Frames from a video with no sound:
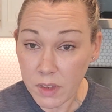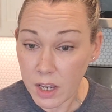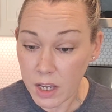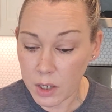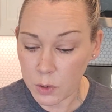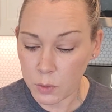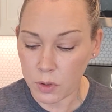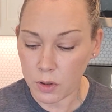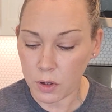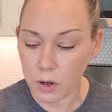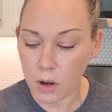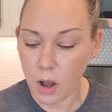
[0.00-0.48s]

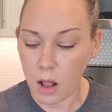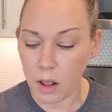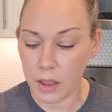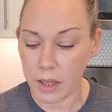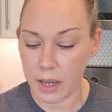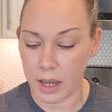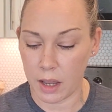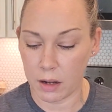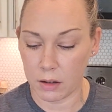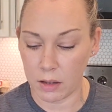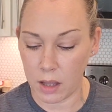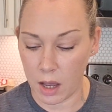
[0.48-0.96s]
That's what they're
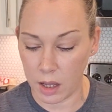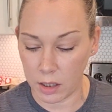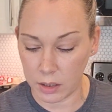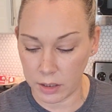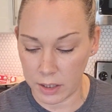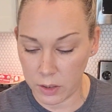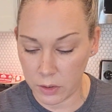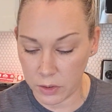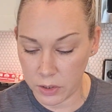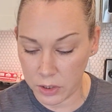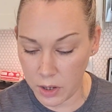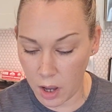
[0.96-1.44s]
calling it. Uh,
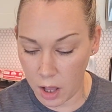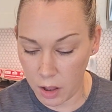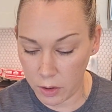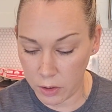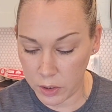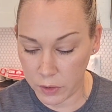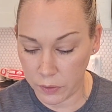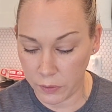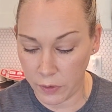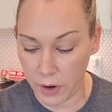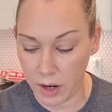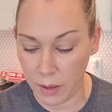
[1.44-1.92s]
legal
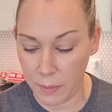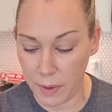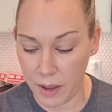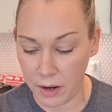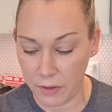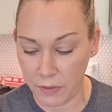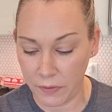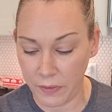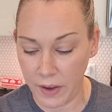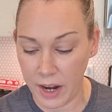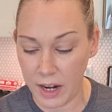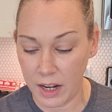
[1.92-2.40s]
scholars fret about
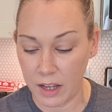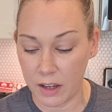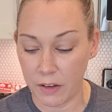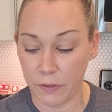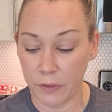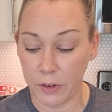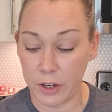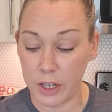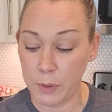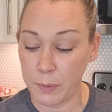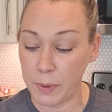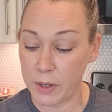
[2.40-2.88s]
a fading of
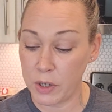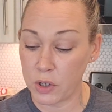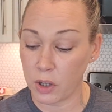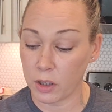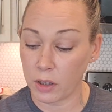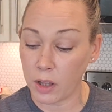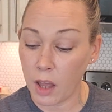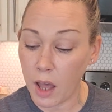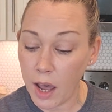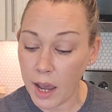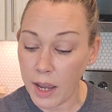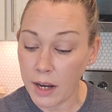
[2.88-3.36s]
free speech
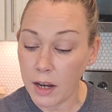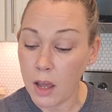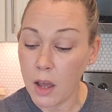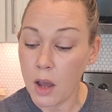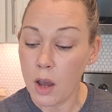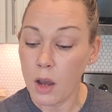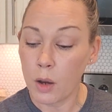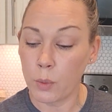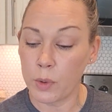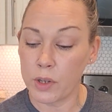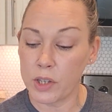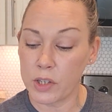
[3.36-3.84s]
online.
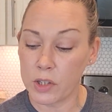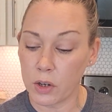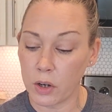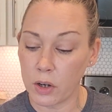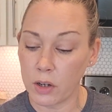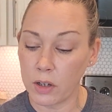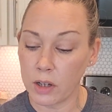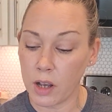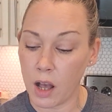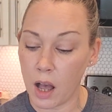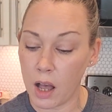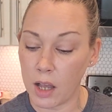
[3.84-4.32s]
With
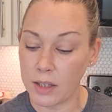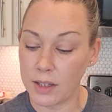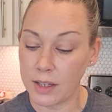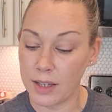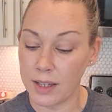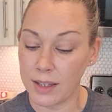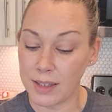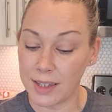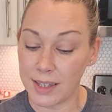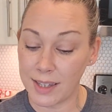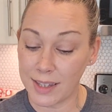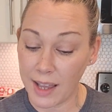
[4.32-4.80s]
certain
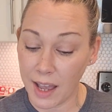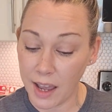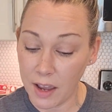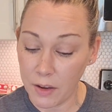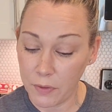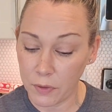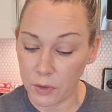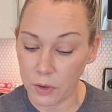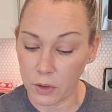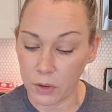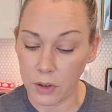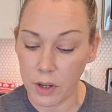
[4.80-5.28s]
content
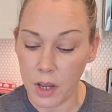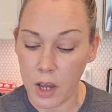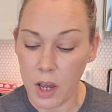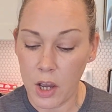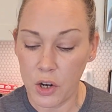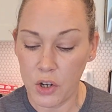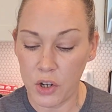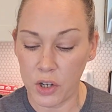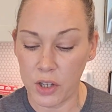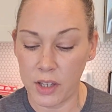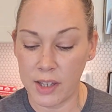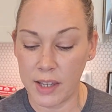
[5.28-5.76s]
stifled,
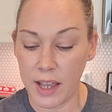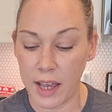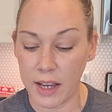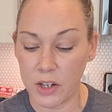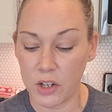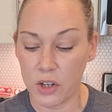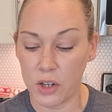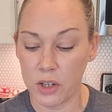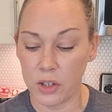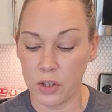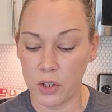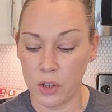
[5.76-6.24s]
should
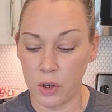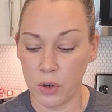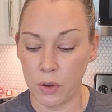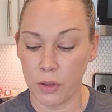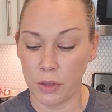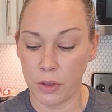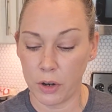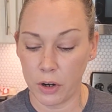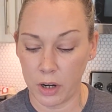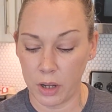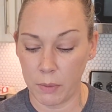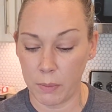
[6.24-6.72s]
Section
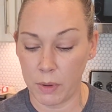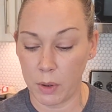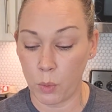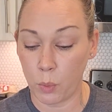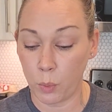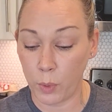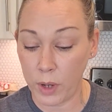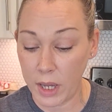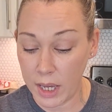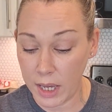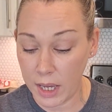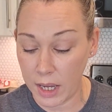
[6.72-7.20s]
230 be
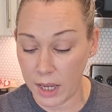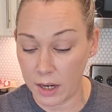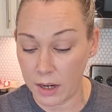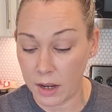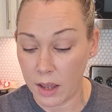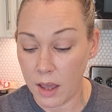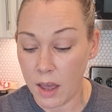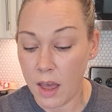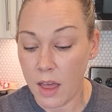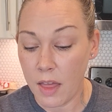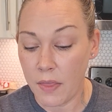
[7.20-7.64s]
weakened?